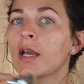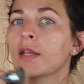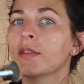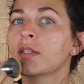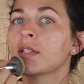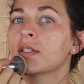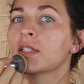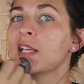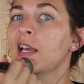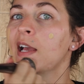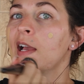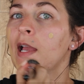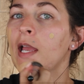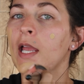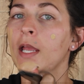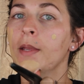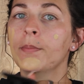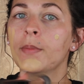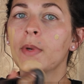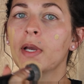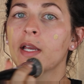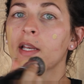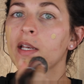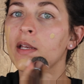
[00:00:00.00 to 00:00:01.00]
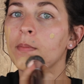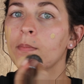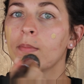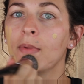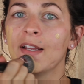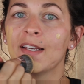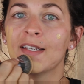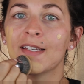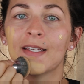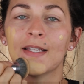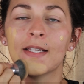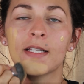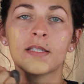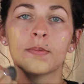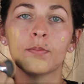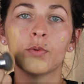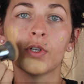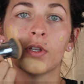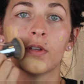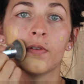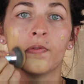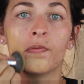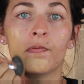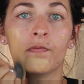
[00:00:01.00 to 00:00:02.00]
At the time, I didn't mind it.
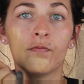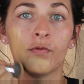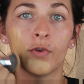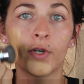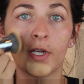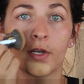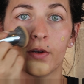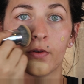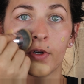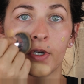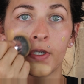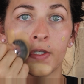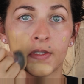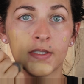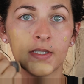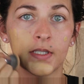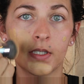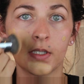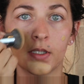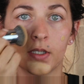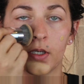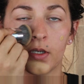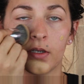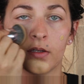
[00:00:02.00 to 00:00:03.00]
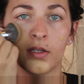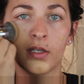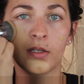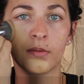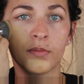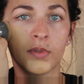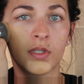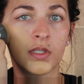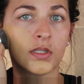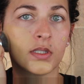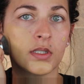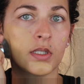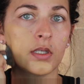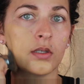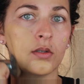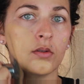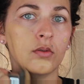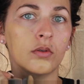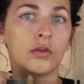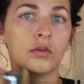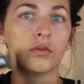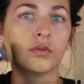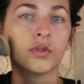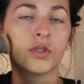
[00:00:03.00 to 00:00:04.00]
It's more the fragrance in here that I'm just
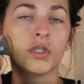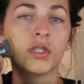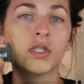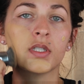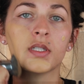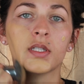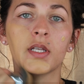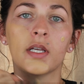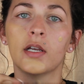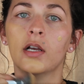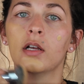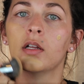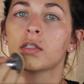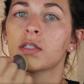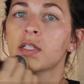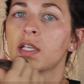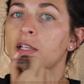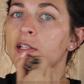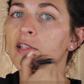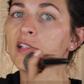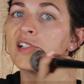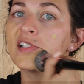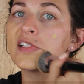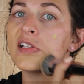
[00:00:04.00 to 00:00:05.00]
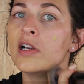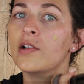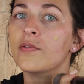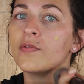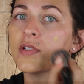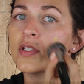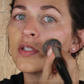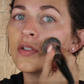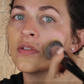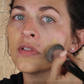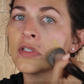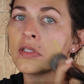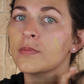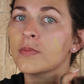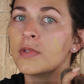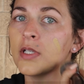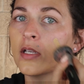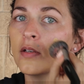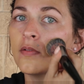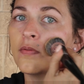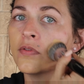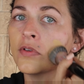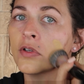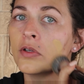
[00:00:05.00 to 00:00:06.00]
like, oh geez, like I'll take this off as soon as I'm
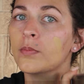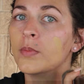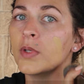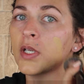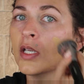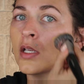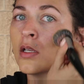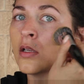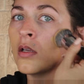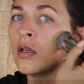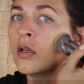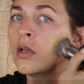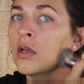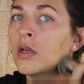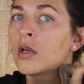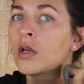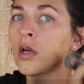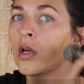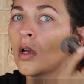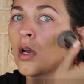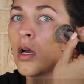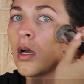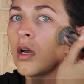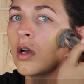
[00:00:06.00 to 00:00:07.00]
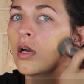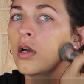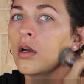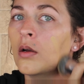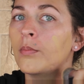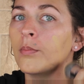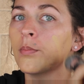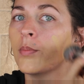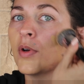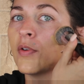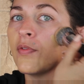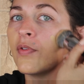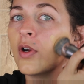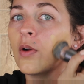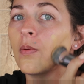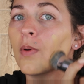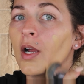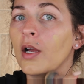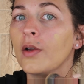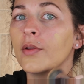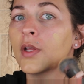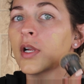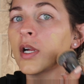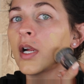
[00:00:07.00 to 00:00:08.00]
done filming. But for
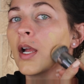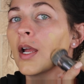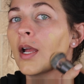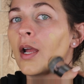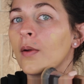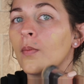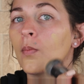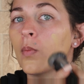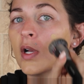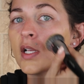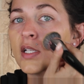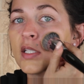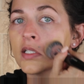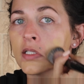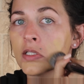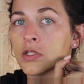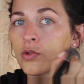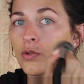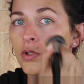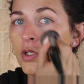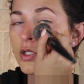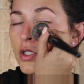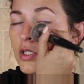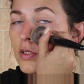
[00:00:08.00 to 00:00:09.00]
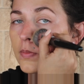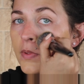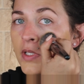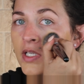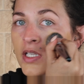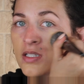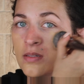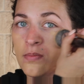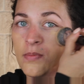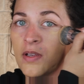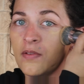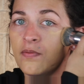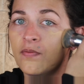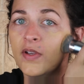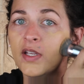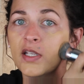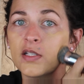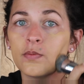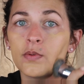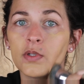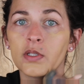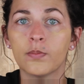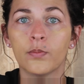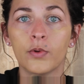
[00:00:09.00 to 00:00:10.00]
a while there, I was into it just because my
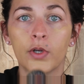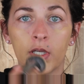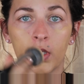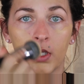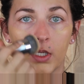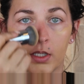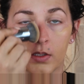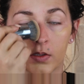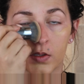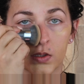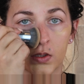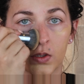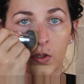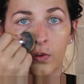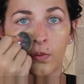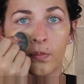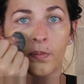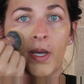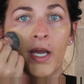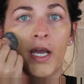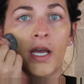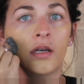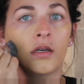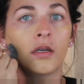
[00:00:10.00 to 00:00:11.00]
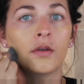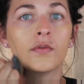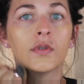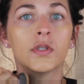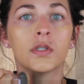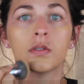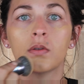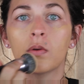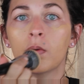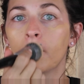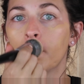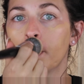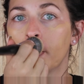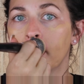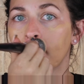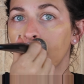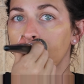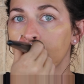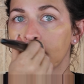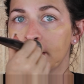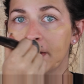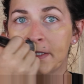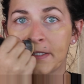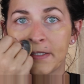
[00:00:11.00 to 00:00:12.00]
face was breaking out so bad, and I was so
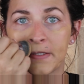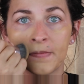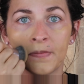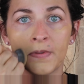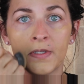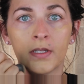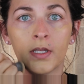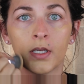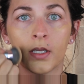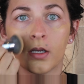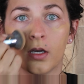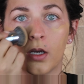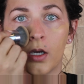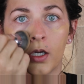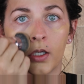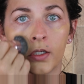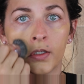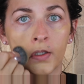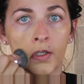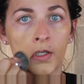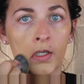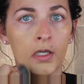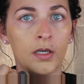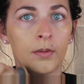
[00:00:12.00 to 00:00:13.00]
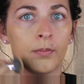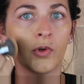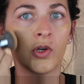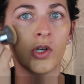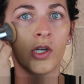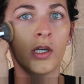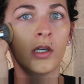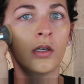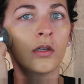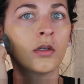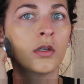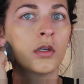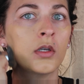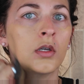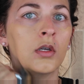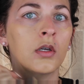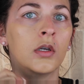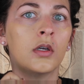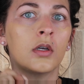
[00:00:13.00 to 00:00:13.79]
embarrassed to be like on camera.